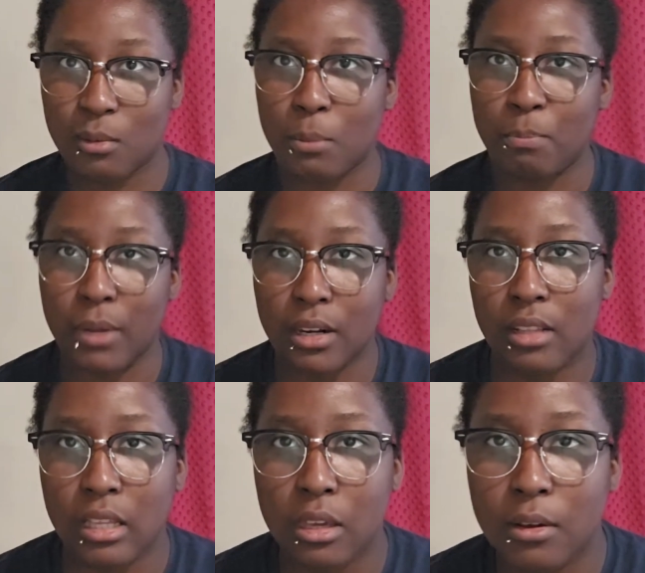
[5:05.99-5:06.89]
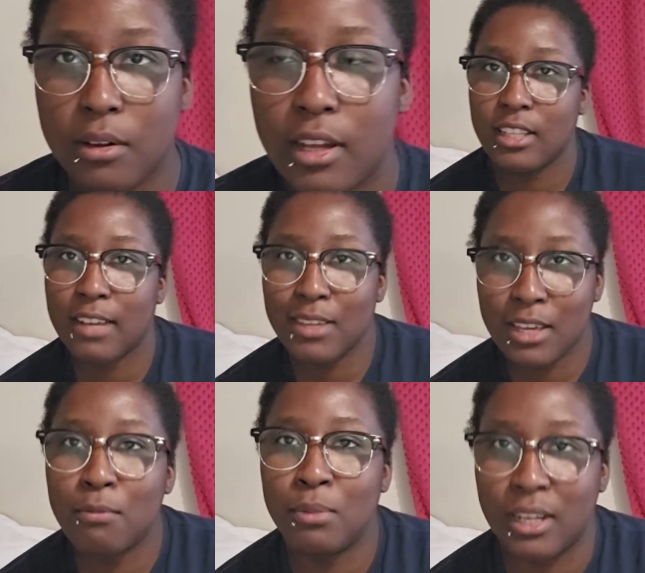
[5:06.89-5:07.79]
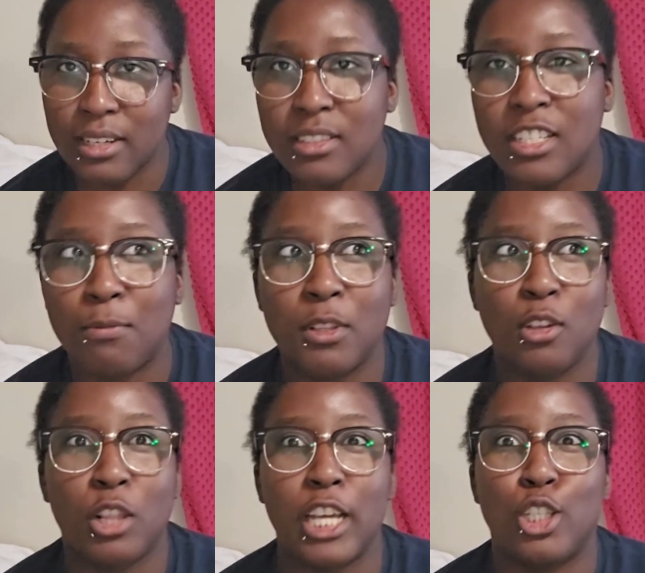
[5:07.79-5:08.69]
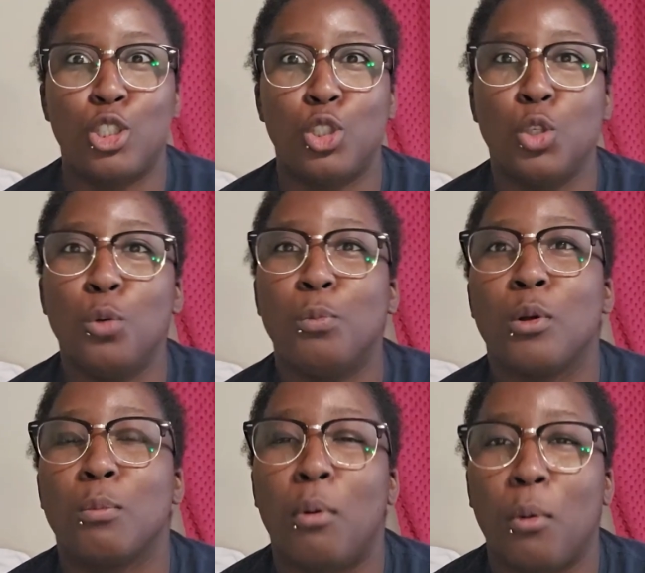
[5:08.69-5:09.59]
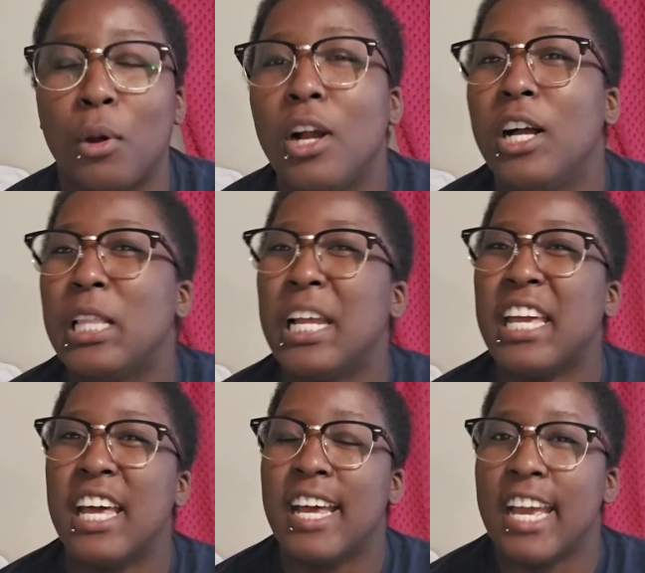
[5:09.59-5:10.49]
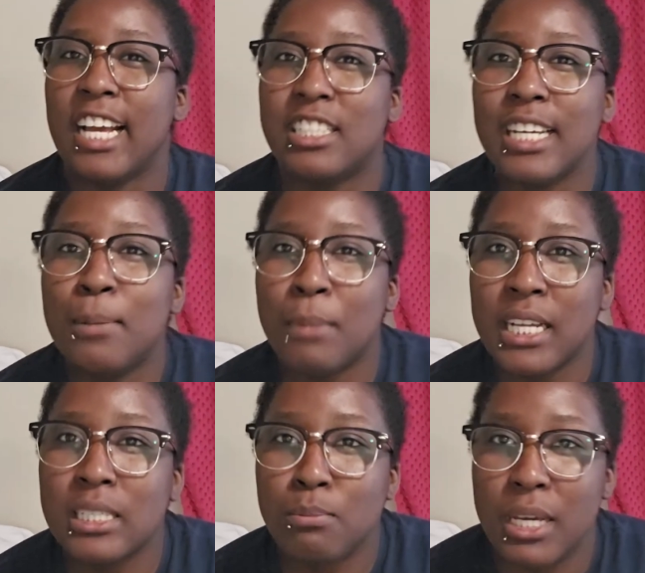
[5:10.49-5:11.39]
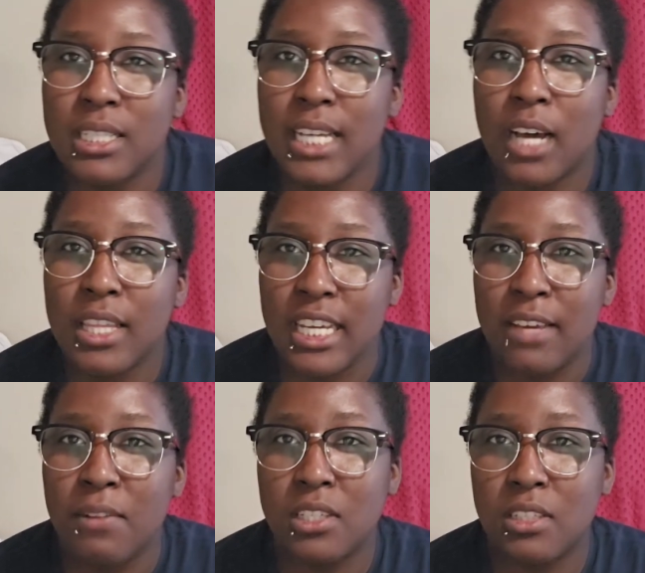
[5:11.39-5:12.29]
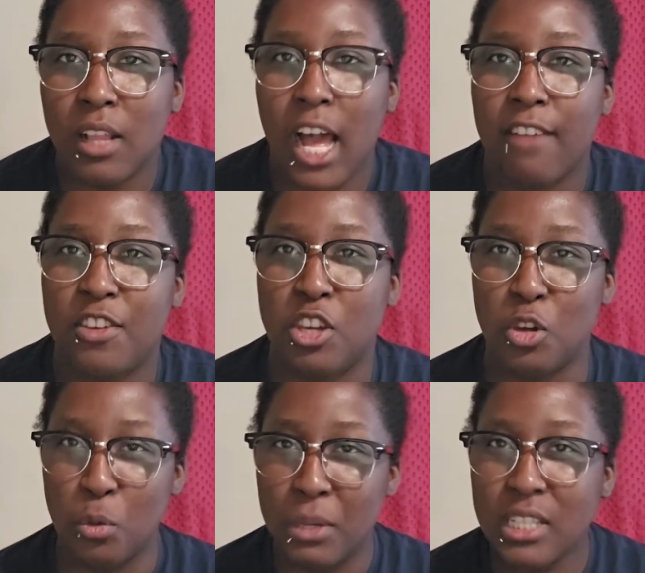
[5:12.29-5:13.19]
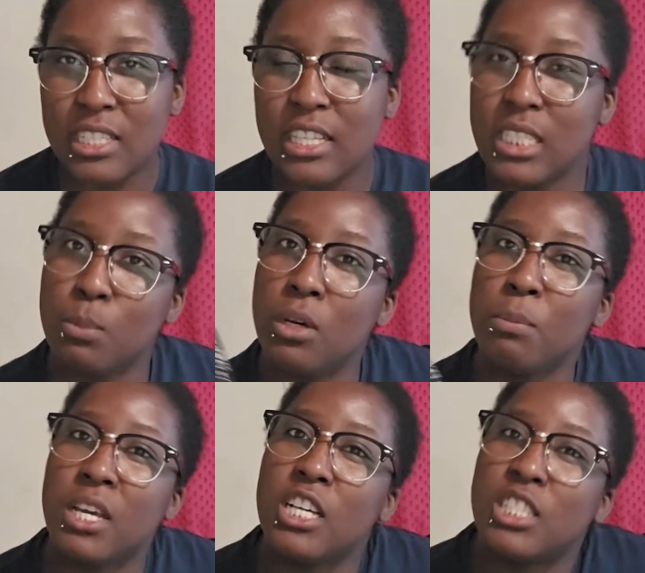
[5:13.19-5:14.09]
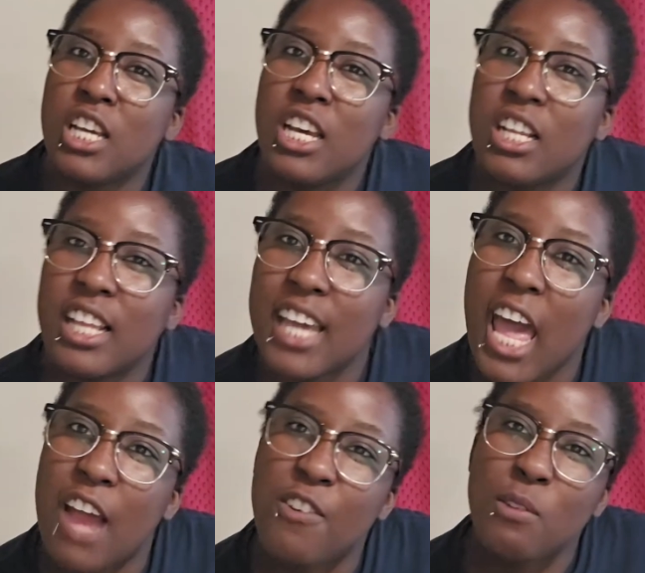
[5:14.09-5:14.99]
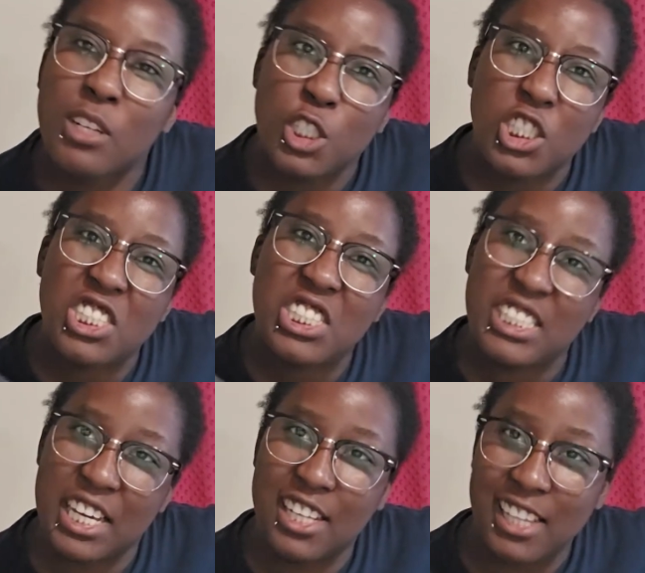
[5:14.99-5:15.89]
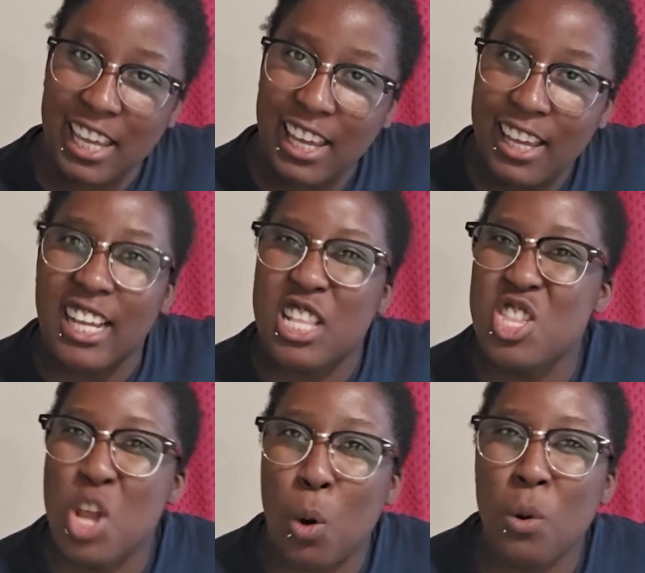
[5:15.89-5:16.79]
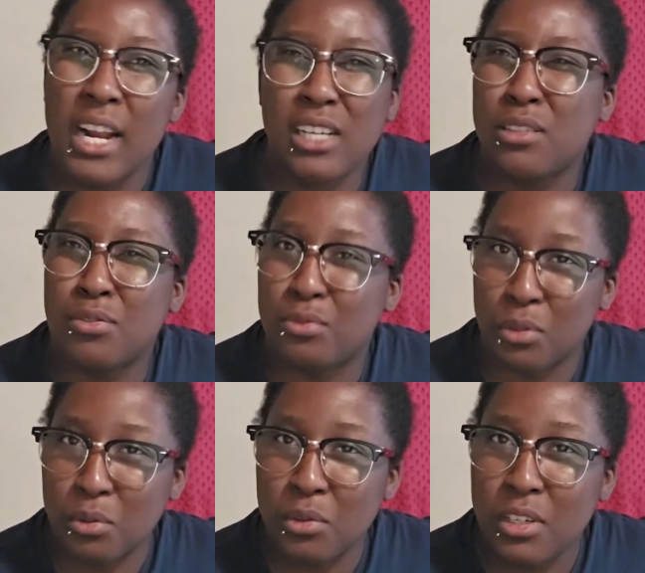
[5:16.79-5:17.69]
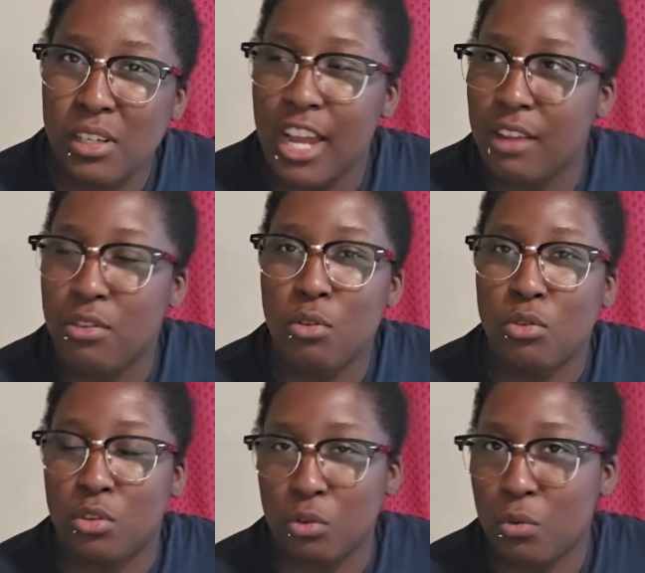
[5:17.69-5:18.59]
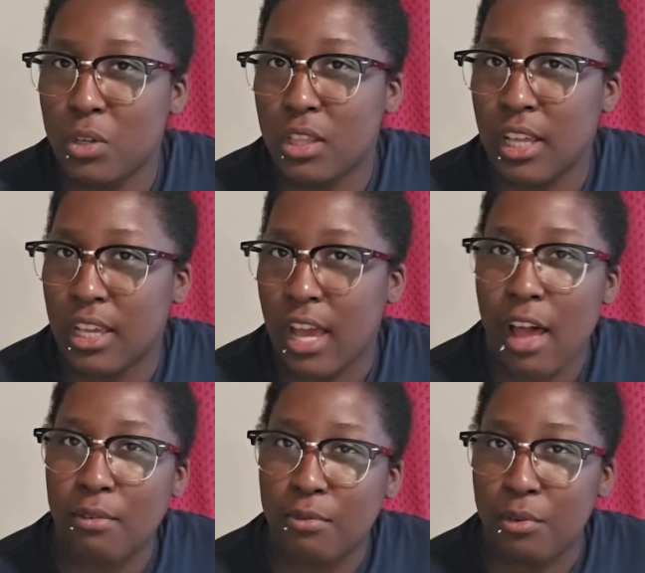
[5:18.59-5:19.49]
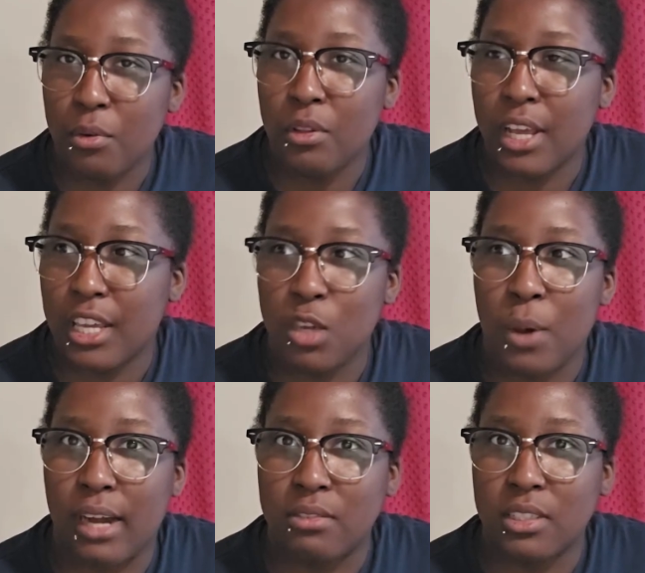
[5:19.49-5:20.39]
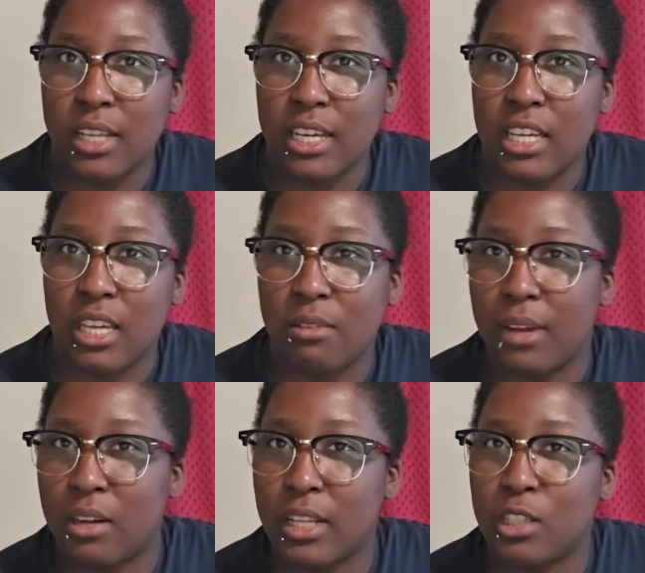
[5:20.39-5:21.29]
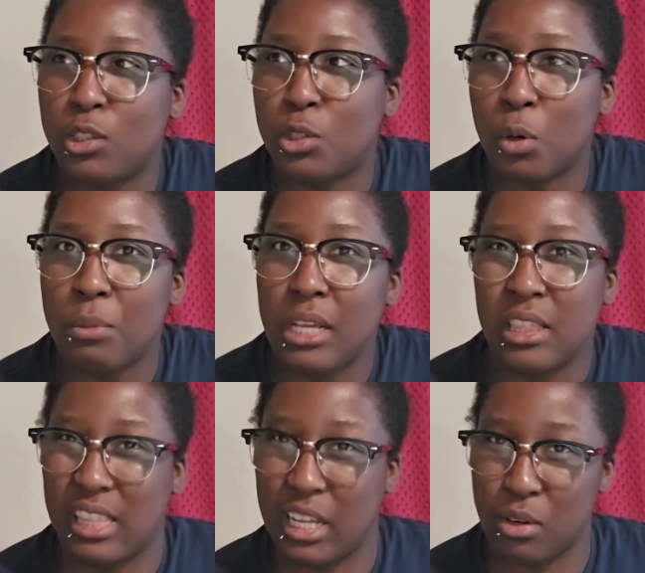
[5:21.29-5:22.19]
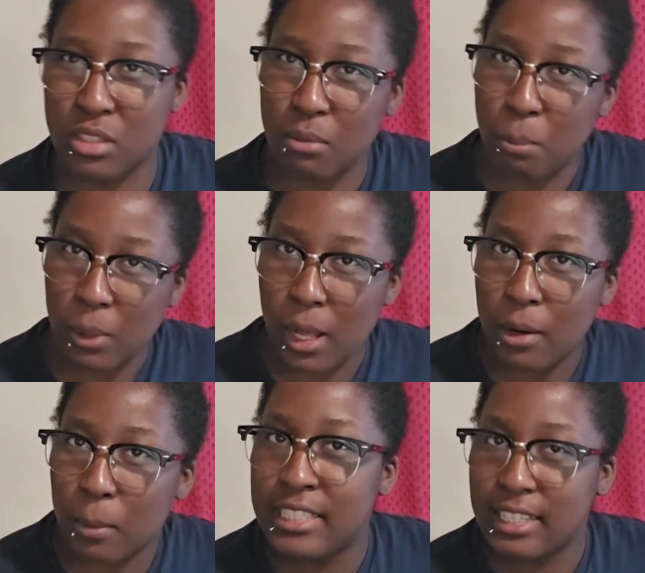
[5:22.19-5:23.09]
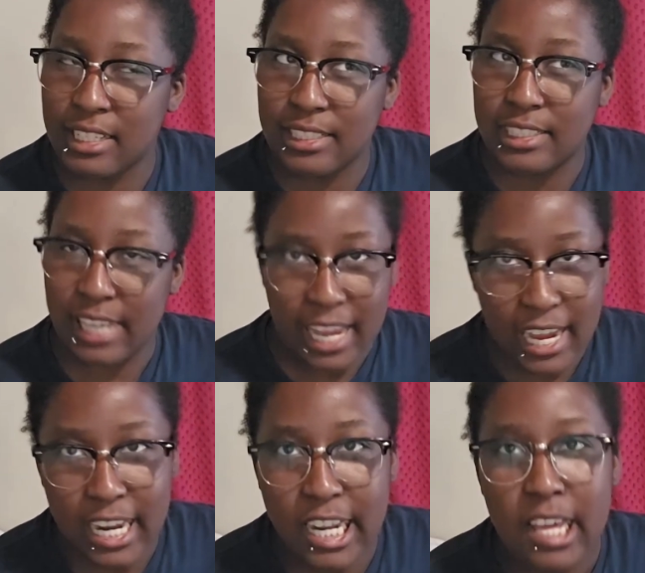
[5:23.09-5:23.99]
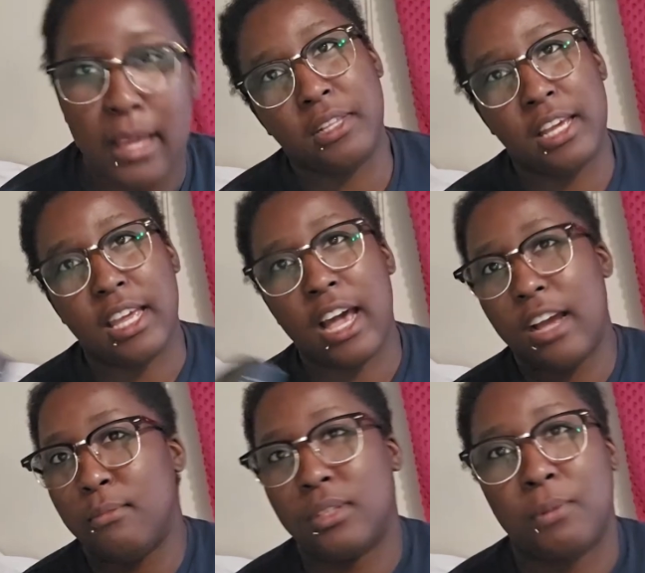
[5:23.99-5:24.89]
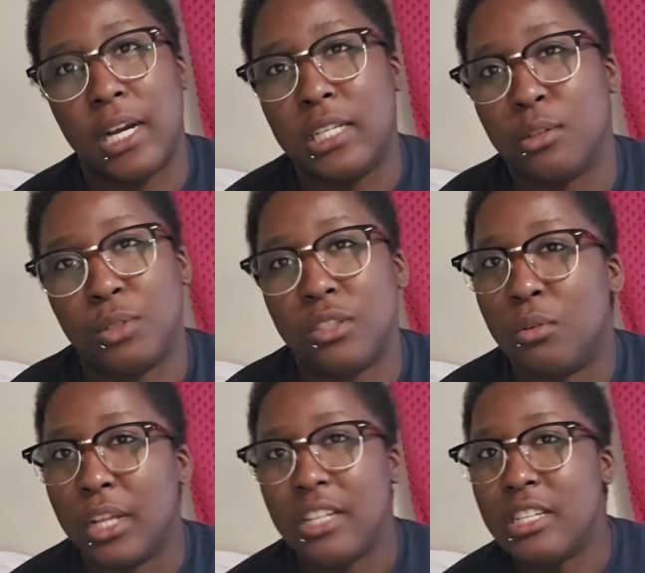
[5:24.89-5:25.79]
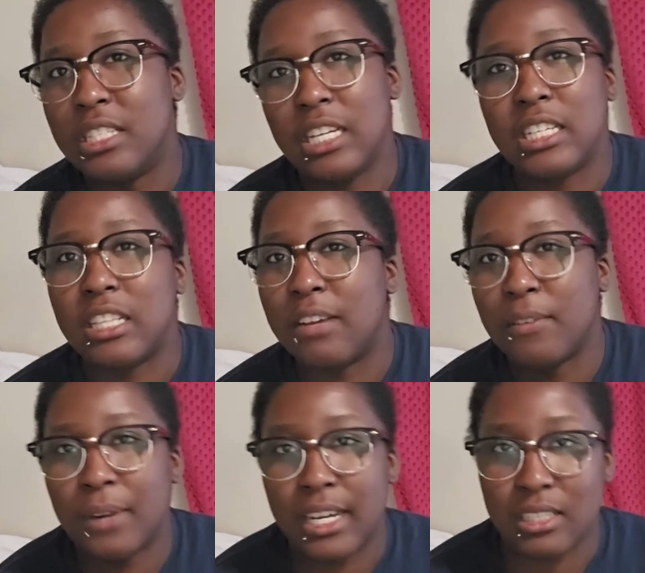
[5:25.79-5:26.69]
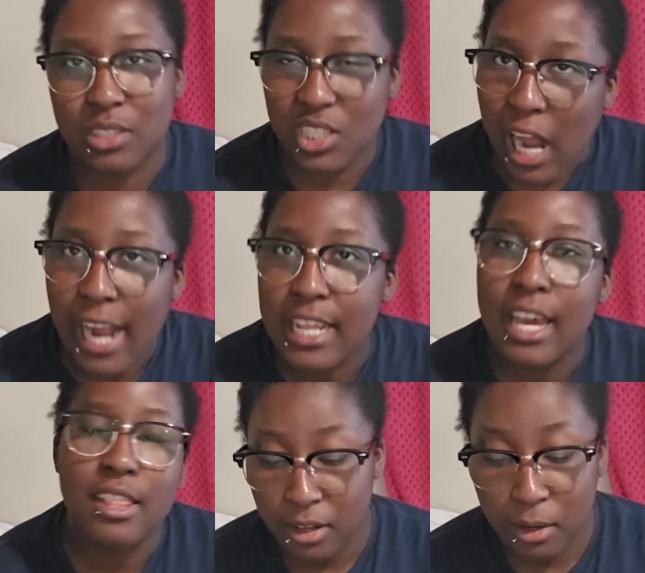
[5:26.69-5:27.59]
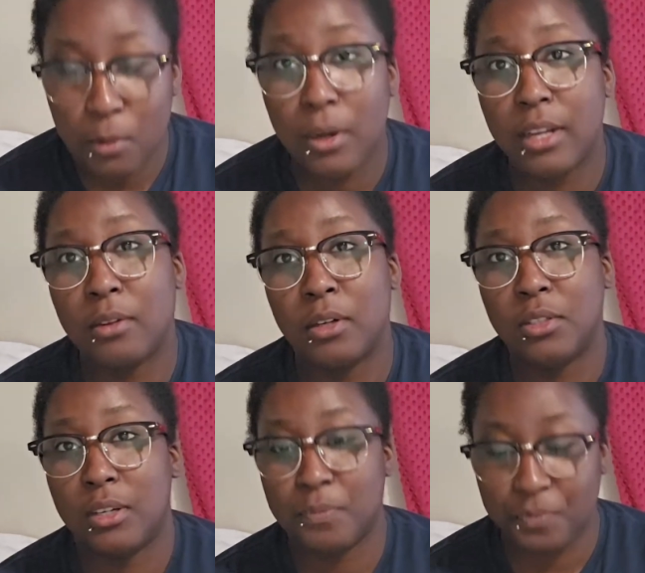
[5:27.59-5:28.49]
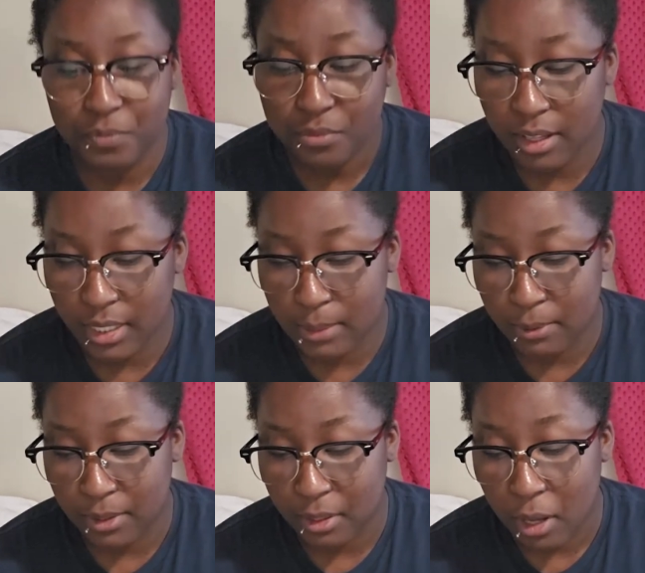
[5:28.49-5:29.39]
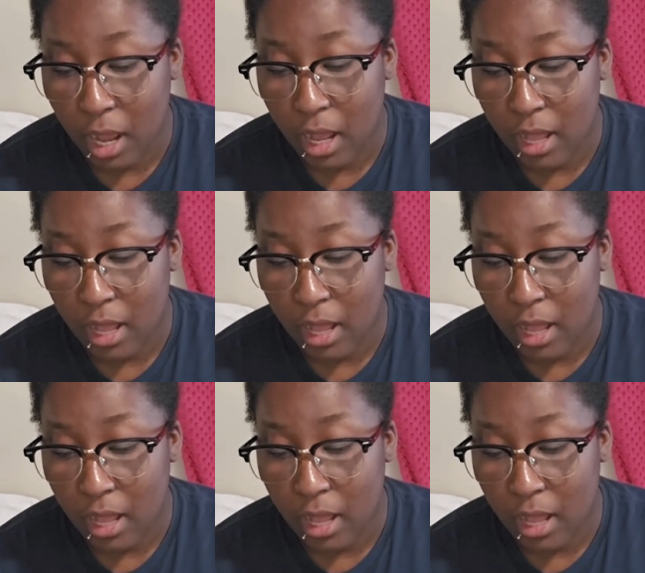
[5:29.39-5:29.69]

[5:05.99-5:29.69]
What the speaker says: We're better than you. So they have to give blood and stuff, but they're like super poor. Like it's amazing how they even still have humans in this book, because like everyone's just sickly. Like no one has food. And if you do like have food, like you have to like give out like so many liters of blood. It's insane. But like I'm surprised there was no like disease and everyone hasn't died yet. You know who I had a crush on in this book?